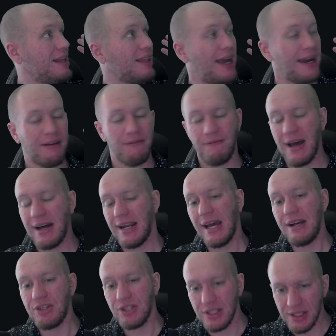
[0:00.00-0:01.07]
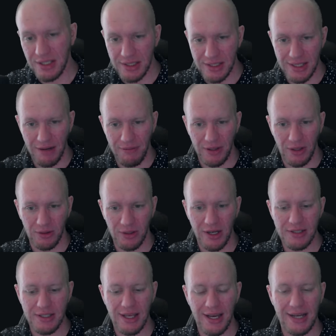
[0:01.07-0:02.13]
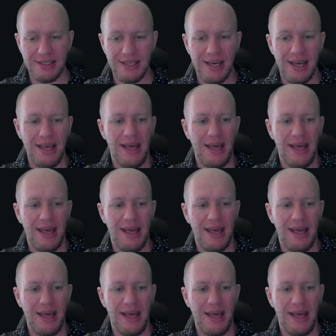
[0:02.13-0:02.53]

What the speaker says: like foundations and stuff along those lines.